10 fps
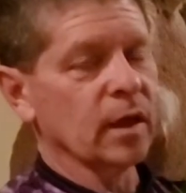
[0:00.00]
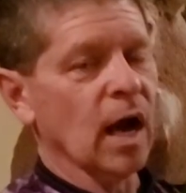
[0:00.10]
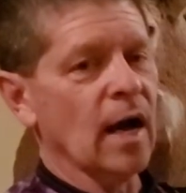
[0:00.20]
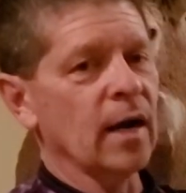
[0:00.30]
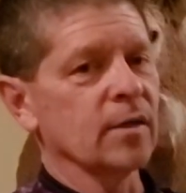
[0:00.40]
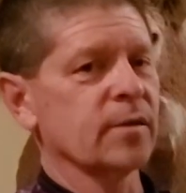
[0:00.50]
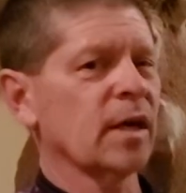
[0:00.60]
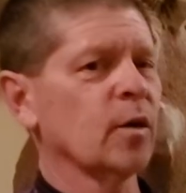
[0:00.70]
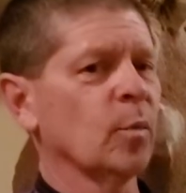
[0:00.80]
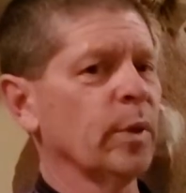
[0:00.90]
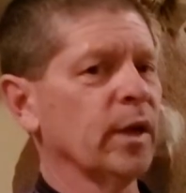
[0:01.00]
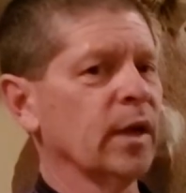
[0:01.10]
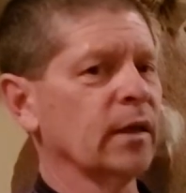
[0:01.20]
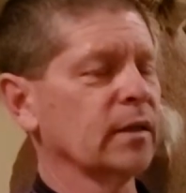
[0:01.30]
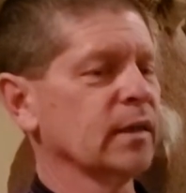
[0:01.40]
light a single
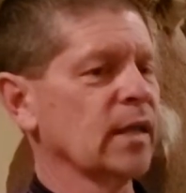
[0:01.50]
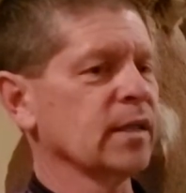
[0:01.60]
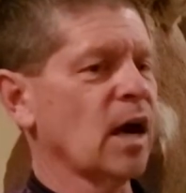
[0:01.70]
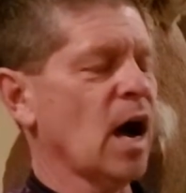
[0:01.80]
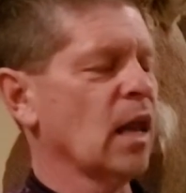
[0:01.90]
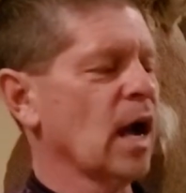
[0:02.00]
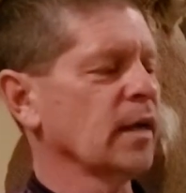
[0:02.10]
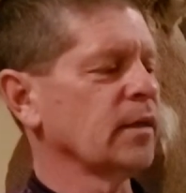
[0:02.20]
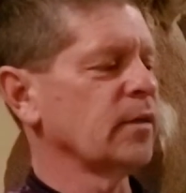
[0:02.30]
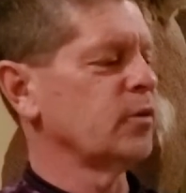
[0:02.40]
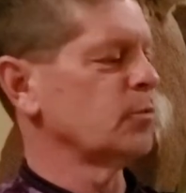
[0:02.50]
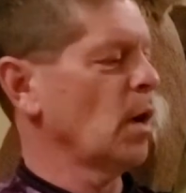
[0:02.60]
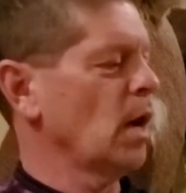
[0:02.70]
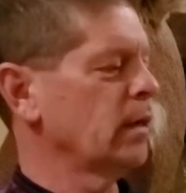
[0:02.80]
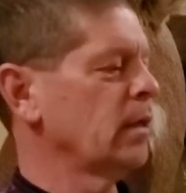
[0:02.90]
pin, because that's how I like to use
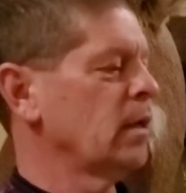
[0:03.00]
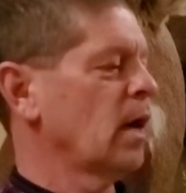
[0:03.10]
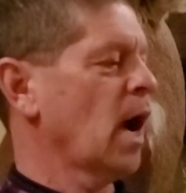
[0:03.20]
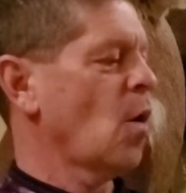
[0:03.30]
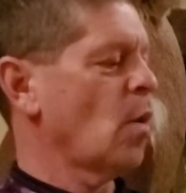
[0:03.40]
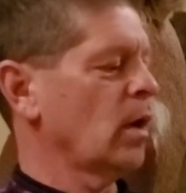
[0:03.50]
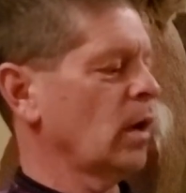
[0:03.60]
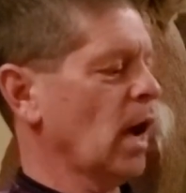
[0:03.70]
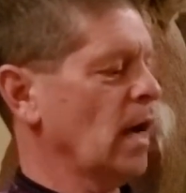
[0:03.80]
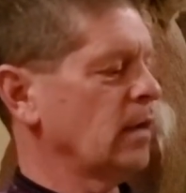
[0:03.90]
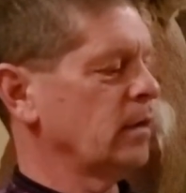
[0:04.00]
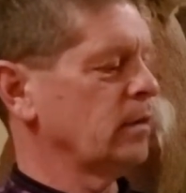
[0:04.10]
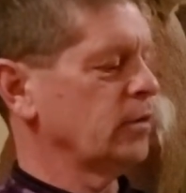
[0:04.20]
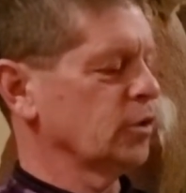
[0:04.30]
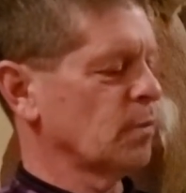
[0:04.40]
mine. I want to light just